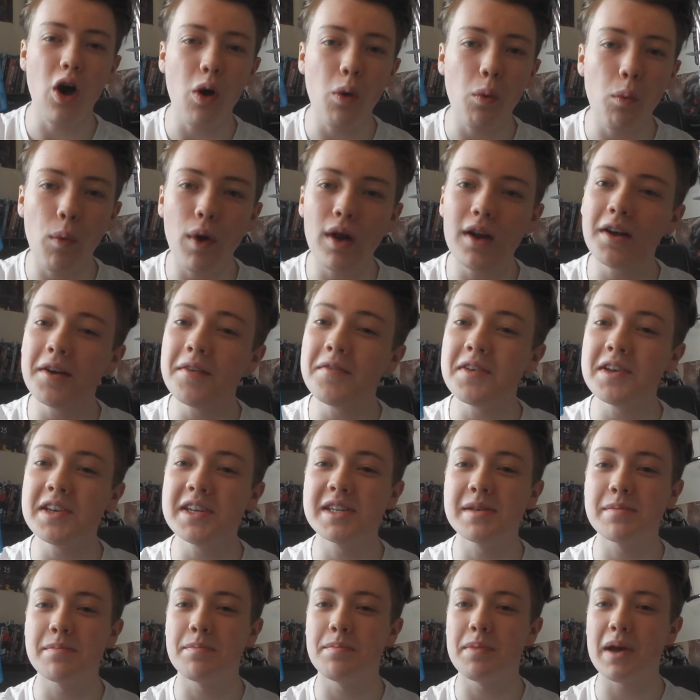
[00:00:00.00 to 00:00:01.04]
one of his
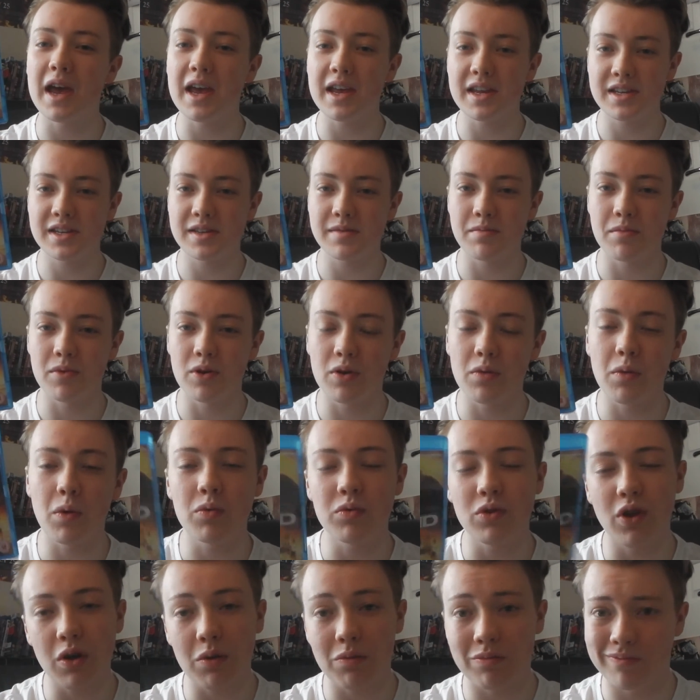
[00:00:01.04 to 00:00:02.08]
best. I'm
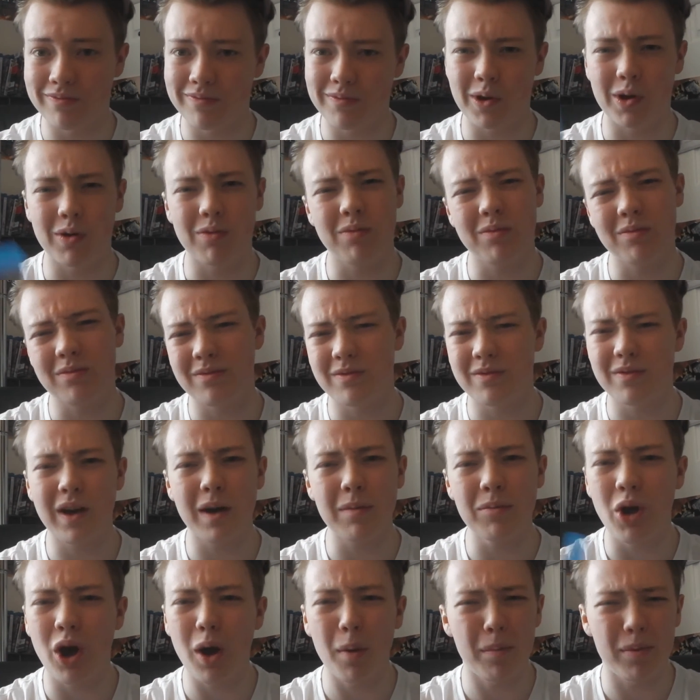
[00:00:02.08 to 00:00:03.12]

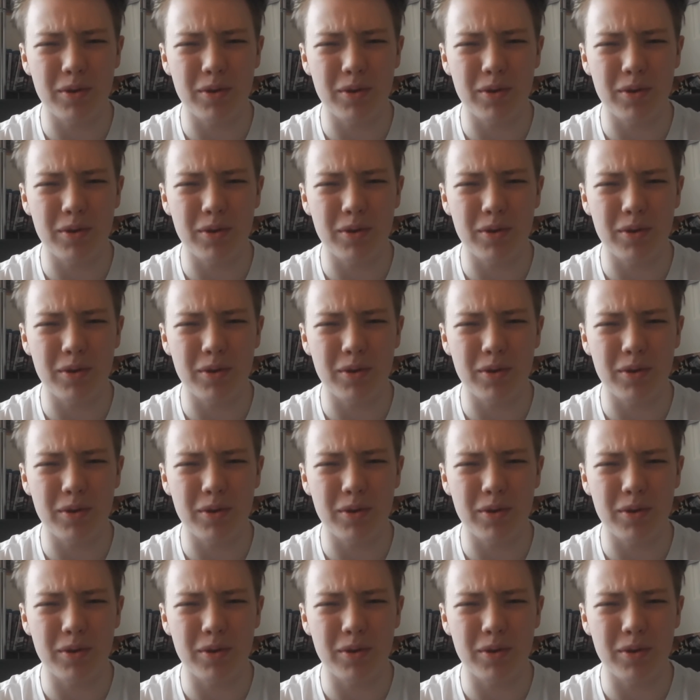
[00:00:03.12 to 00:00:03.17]
not